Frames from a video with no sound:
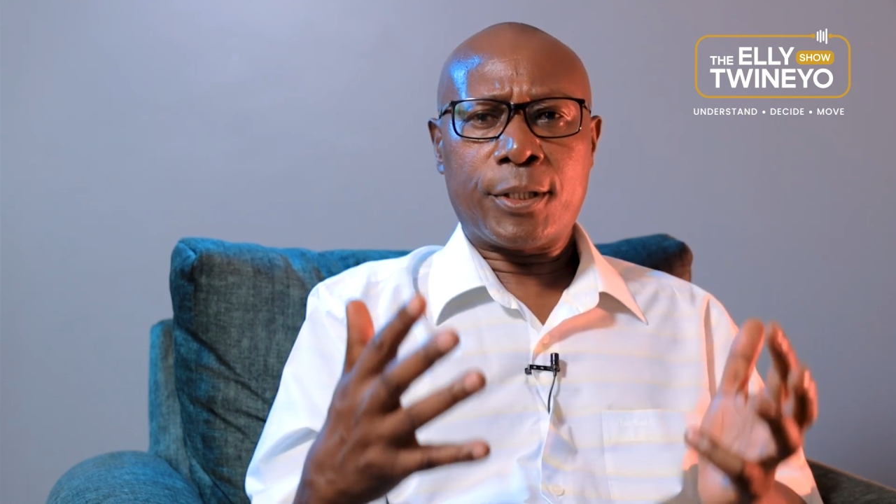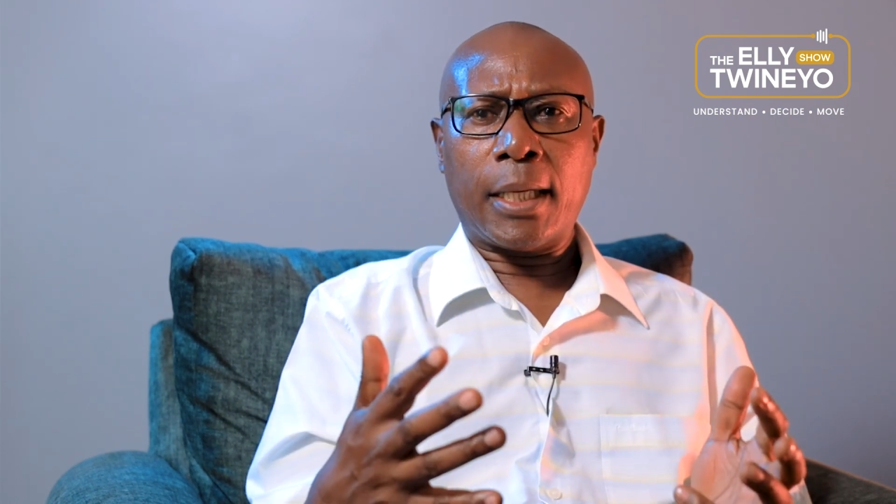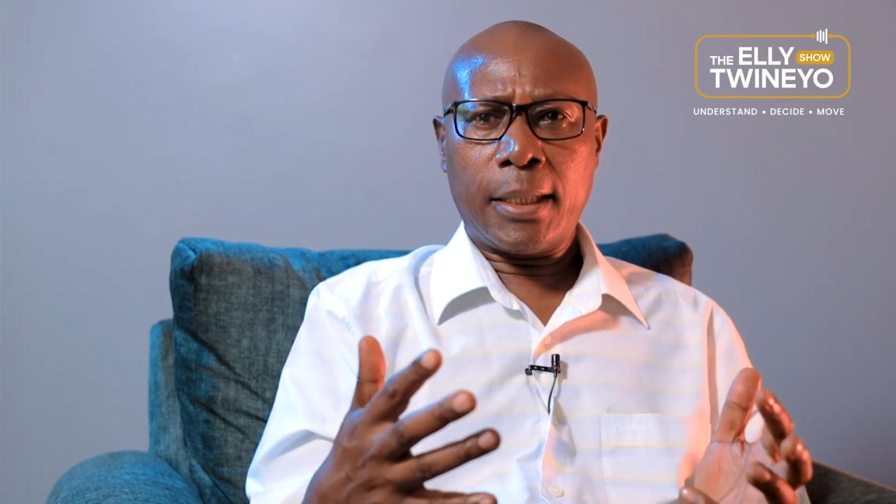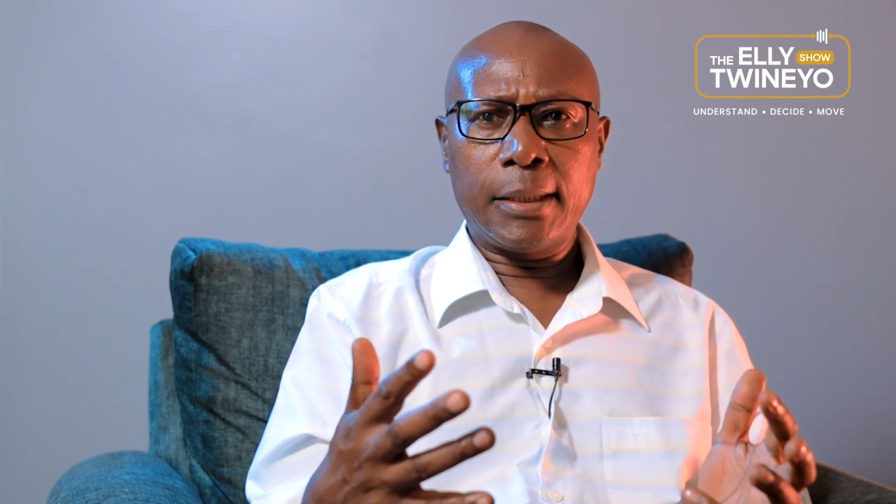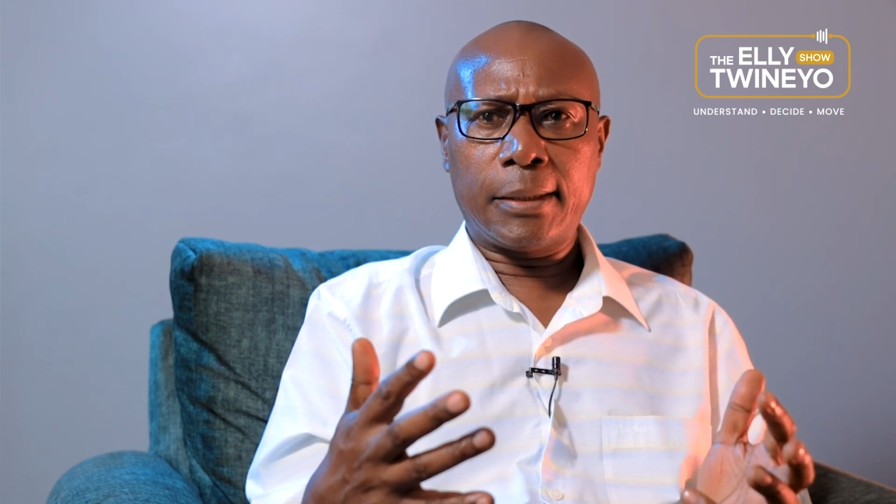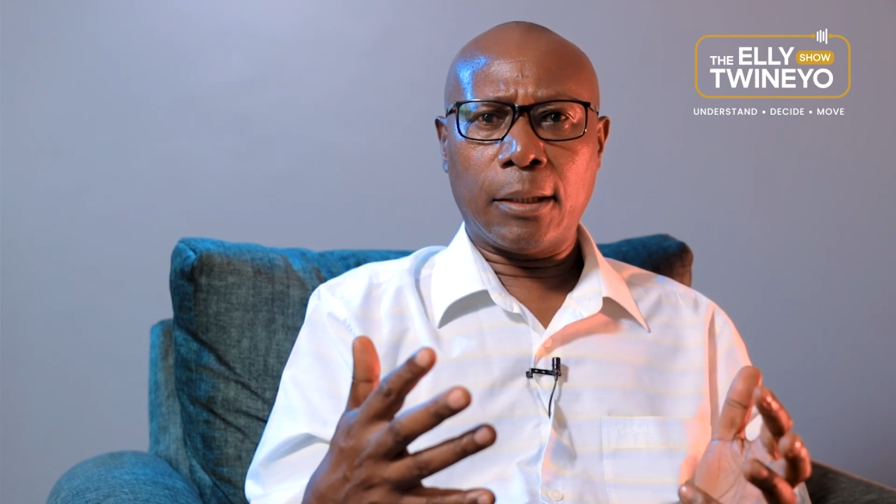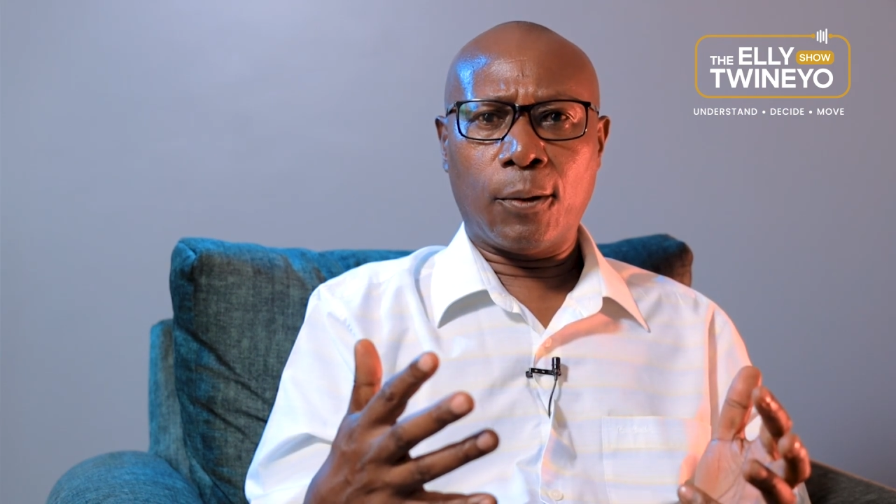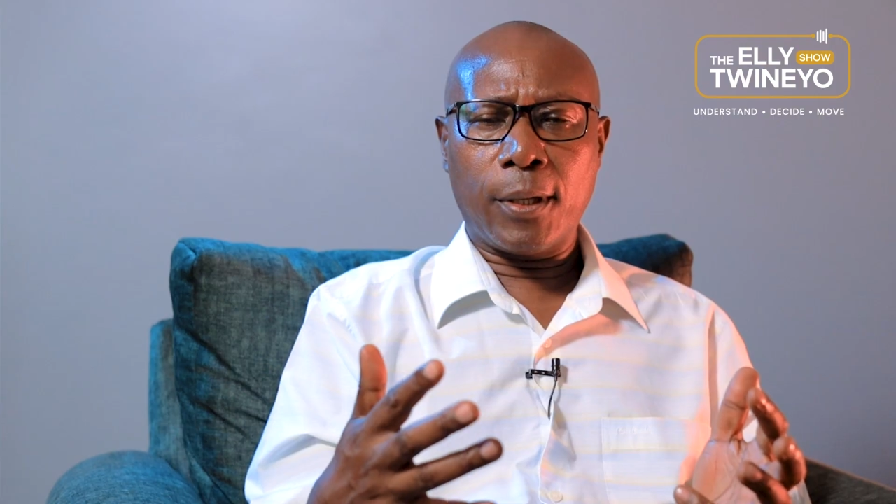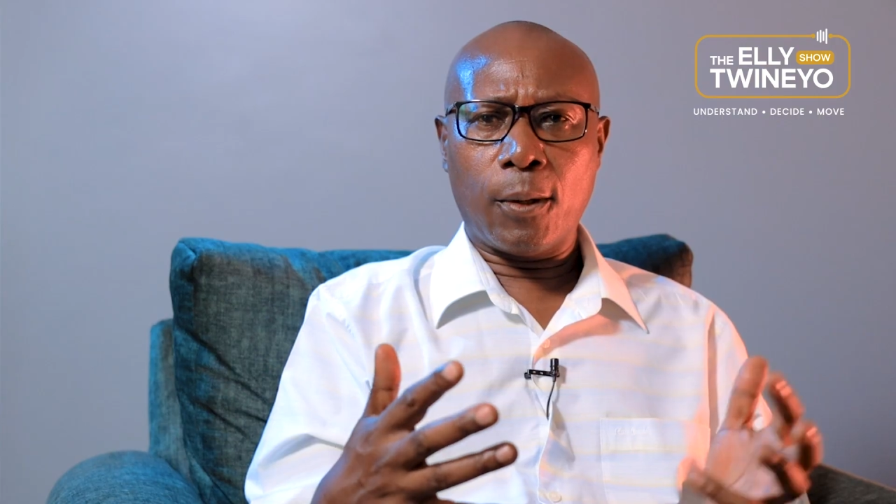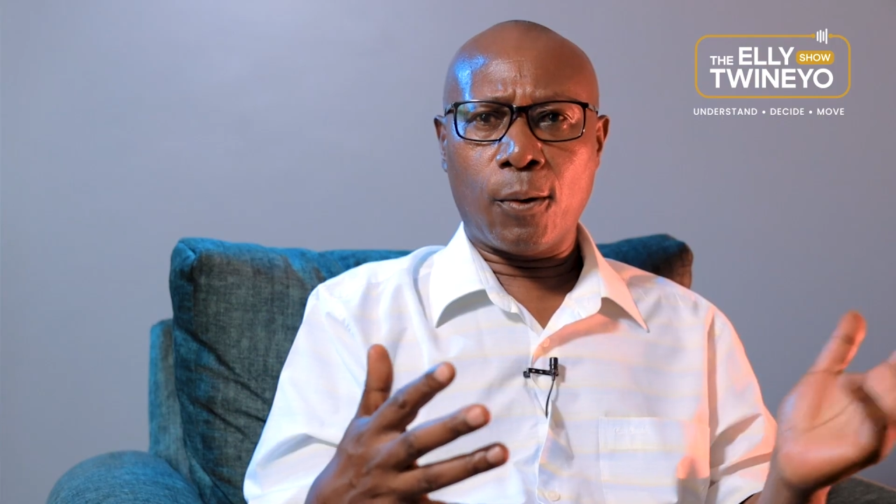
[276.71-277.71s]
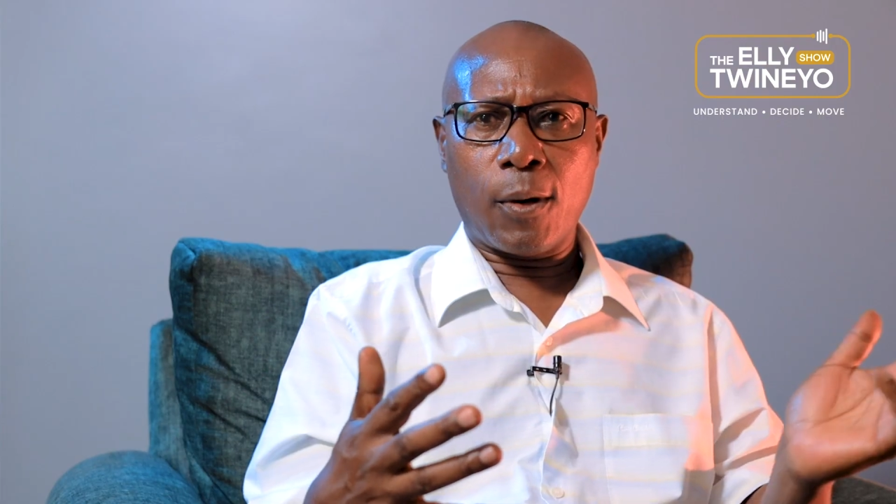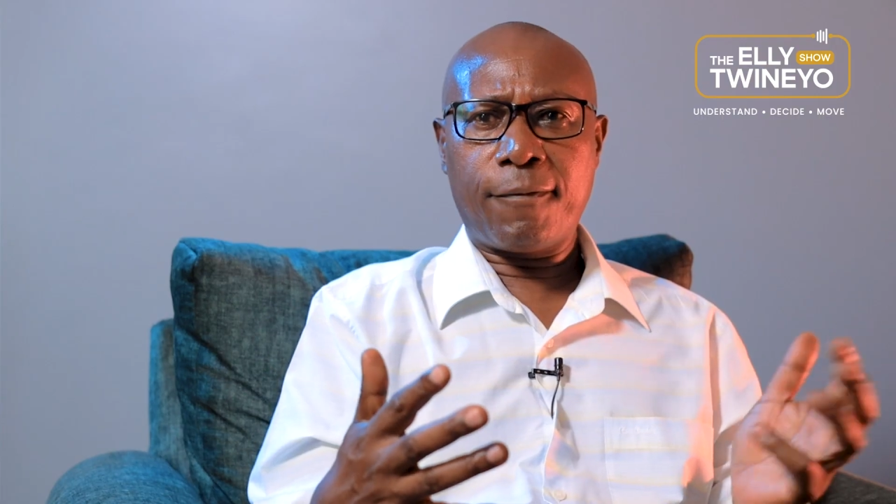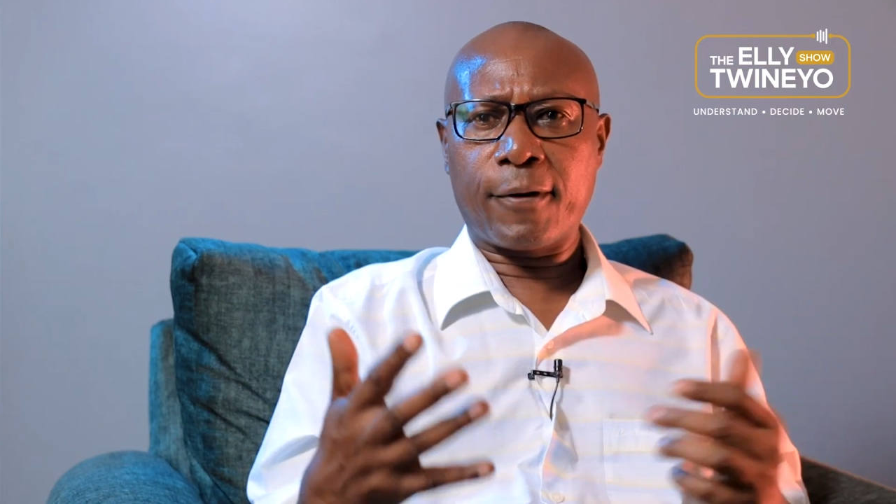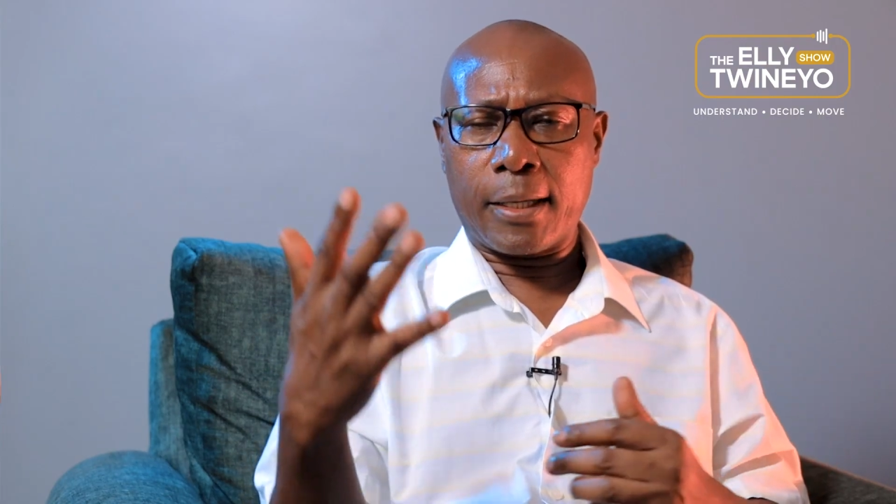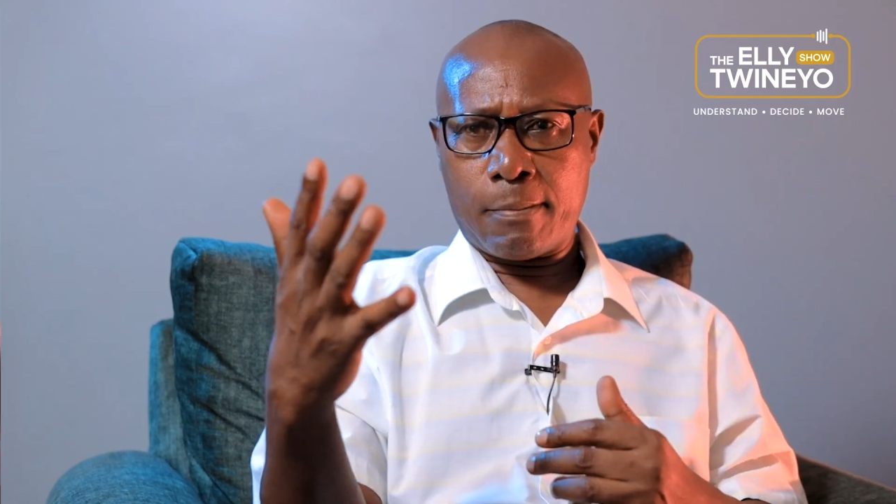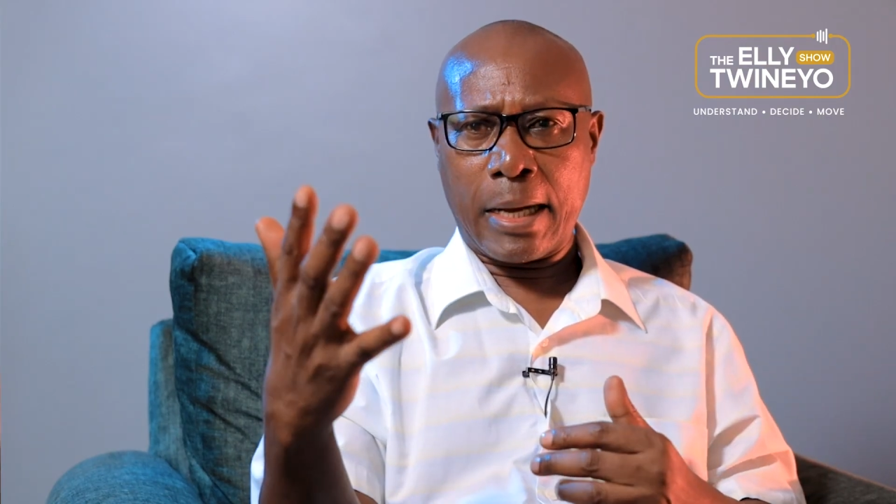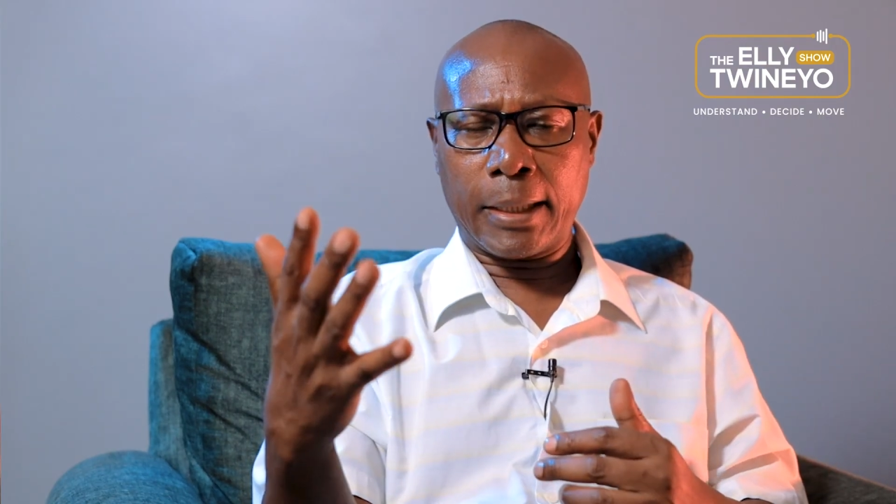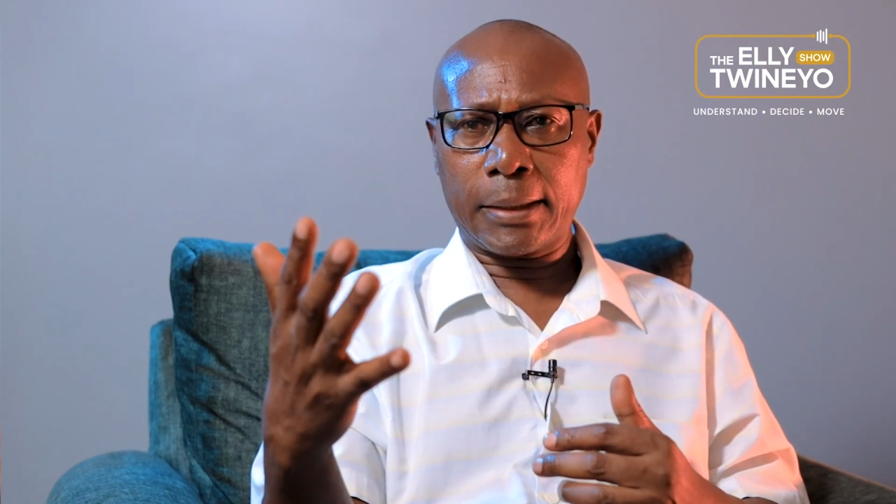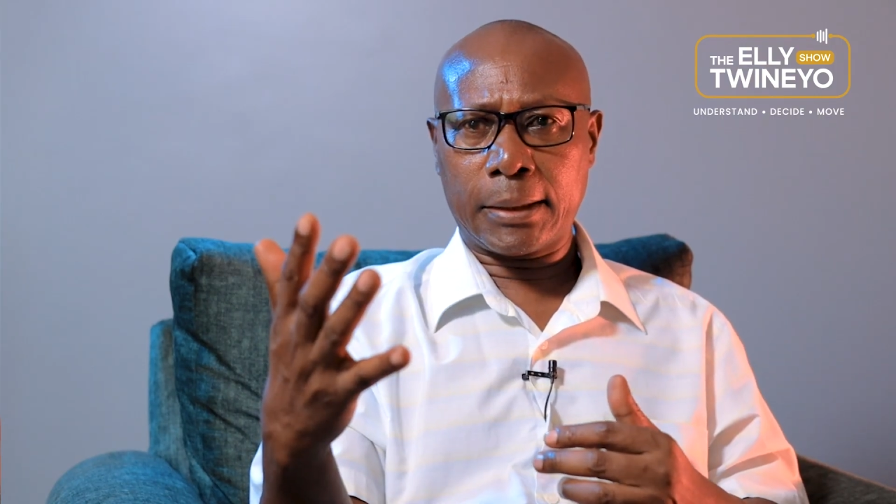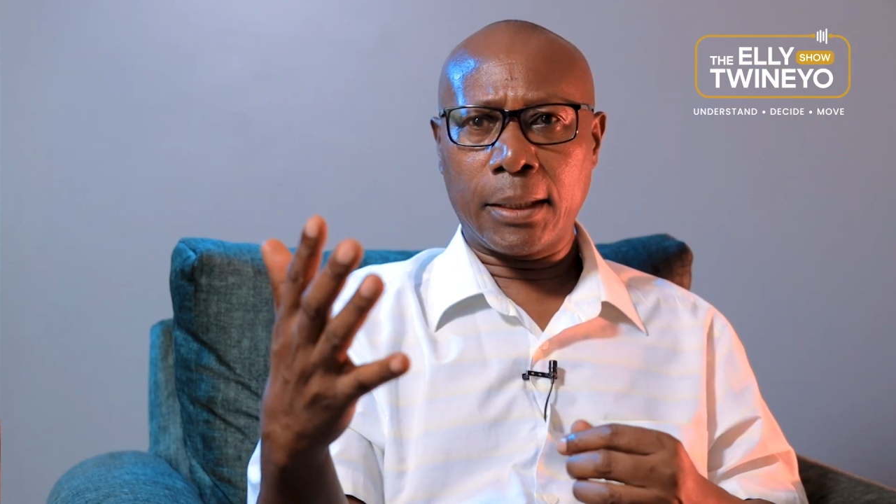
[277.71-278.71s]
Chinese or African
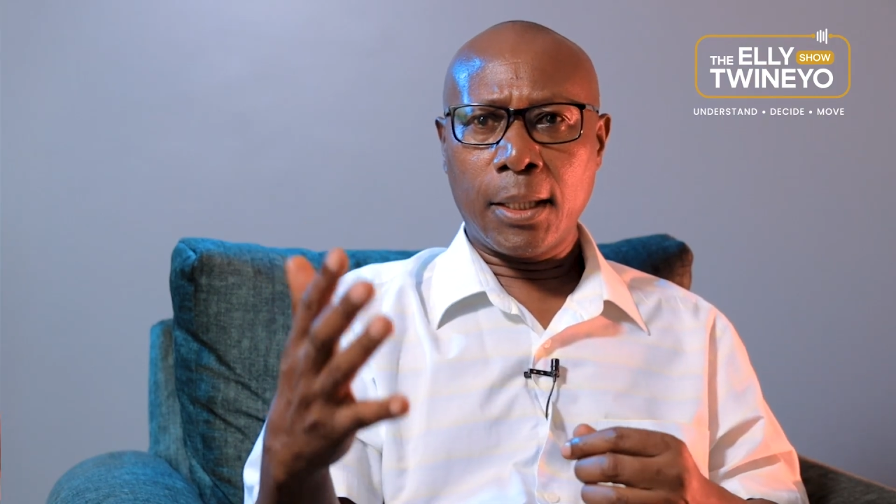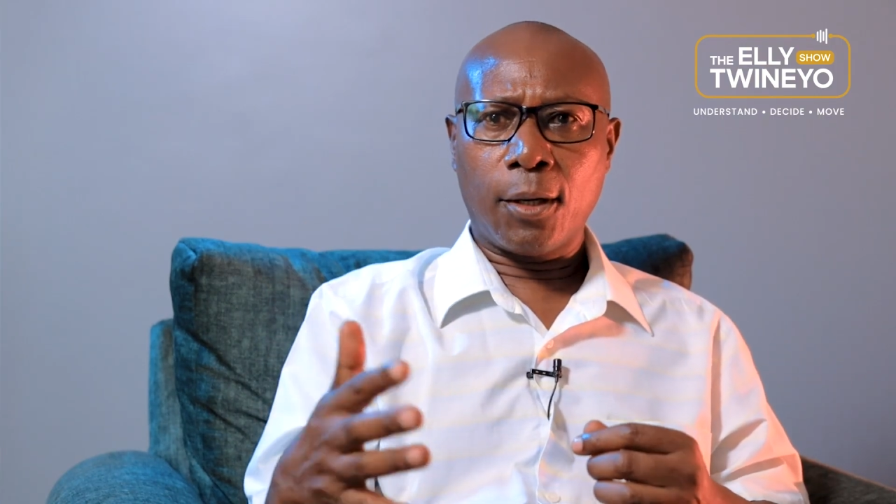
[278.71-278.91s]
markets,